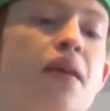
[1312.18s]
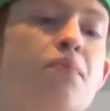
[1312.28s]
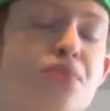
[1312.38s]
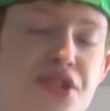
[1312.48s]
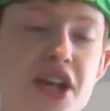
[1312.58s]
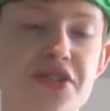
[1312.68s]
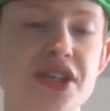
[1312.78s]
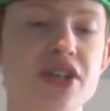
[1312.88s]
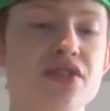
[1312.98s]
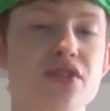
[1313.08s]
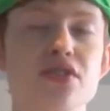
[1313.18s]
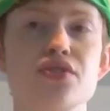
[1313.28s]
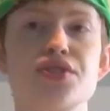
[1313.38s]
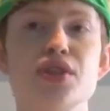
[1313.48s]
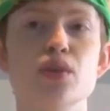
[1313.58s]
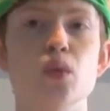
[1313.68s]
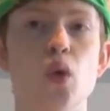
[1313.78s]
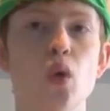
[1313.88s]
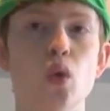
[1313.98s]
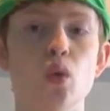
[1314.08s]
Presenting to you
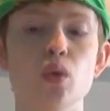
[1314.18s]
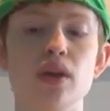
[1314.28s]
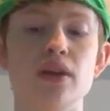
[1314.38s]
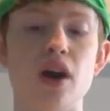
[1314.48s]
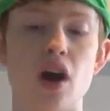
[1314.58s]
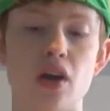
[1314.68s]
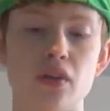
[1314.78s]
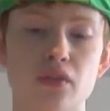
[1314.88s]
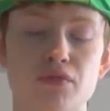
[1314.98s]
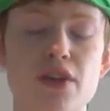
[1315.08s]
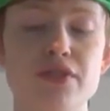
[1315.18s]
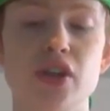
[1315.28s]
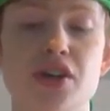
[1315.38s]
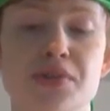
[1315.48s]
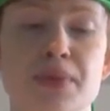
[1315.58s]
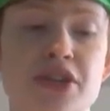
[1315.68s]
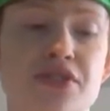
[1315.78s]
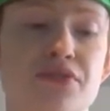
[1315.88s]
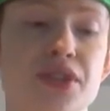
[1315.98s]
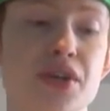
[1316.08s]
all our very last piece
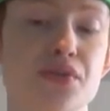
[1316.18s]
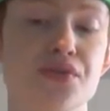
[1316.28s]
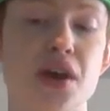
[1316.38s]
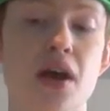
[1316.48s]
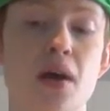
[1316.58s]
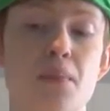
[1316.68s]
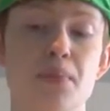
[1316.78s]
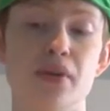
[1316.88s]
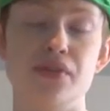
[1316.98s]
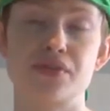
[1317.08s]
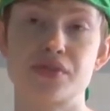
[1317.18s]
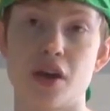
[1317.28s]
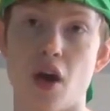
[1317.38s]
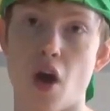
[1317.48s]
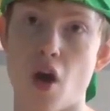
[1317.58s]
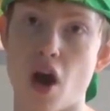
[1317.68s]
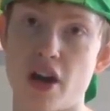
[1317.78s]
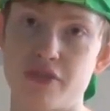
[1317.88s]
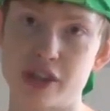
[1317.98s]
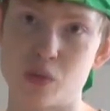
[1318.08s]
of news, but
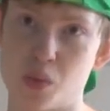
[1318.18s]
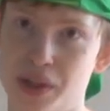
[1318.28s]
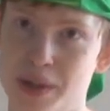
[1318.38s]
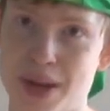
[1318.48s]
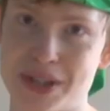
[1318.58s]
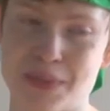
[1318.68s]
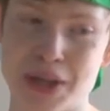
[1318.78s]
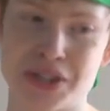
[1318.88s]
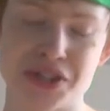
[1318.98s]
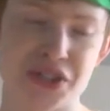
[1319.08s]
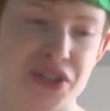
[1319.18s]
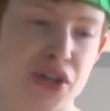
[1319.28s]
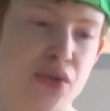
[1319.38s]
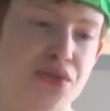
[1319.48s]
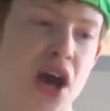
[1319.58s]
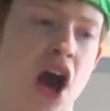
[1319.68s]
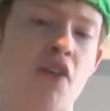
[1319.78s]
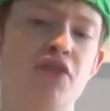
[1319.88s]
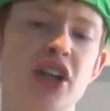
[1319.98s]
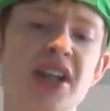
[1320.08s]
I think one of the best pieces of news,
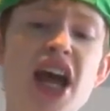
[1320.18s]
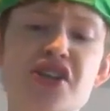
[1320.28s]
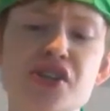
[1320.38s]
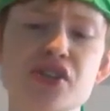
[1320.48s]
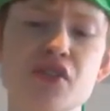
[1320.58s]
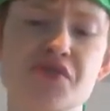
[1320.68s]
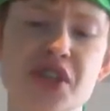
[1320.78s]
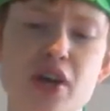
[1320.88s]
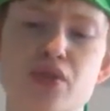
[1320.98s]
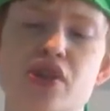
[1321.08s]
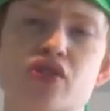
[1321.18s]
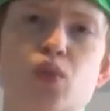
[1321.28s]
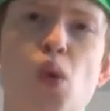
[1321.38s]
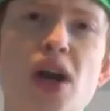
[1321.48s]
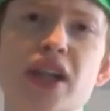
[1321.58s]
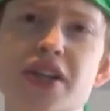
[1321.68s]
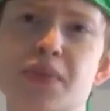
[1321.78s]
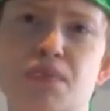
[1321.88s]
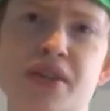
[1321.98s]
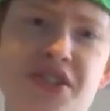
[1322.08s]
The Legend of Zelda
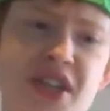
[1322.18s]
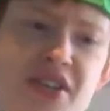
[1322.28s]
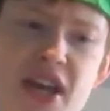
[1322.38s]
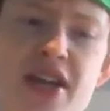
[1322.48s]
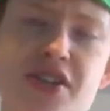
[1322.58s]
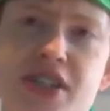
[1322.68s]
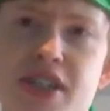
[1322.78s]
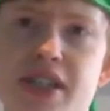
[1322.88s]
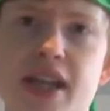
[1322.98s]
Twilight Princess H D.